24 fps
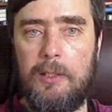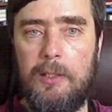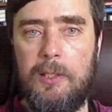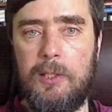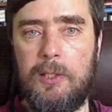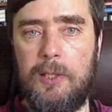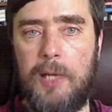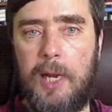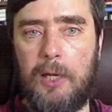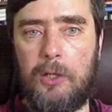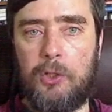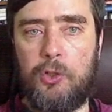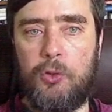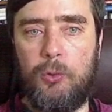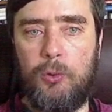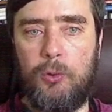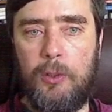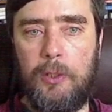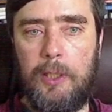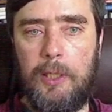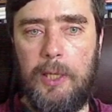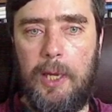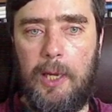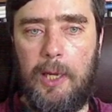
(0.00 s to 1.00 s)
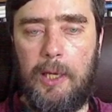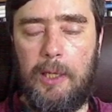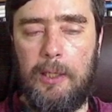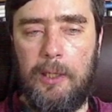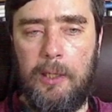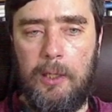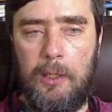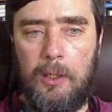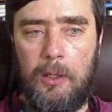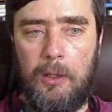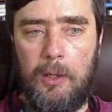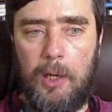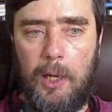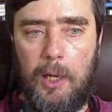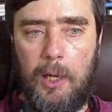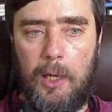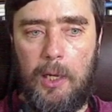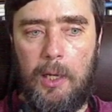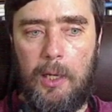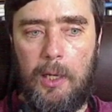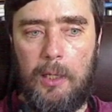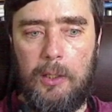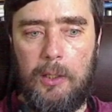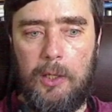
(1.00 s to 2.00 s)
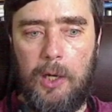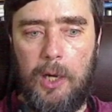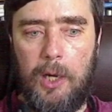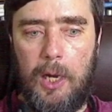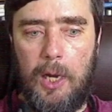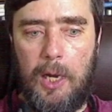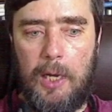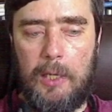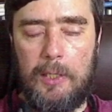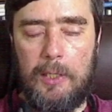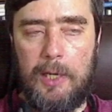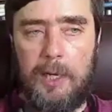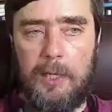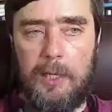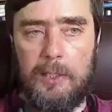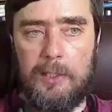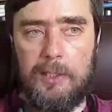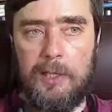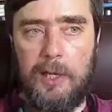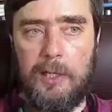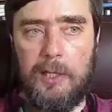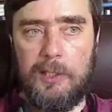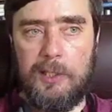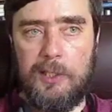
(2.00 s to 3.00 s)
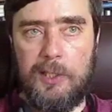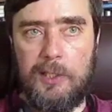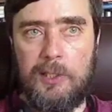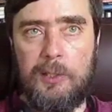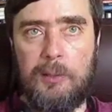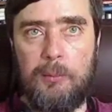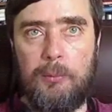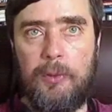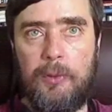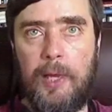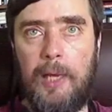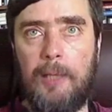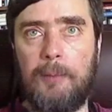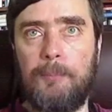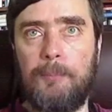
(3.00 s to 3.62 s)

This is actually a uh, a, a system that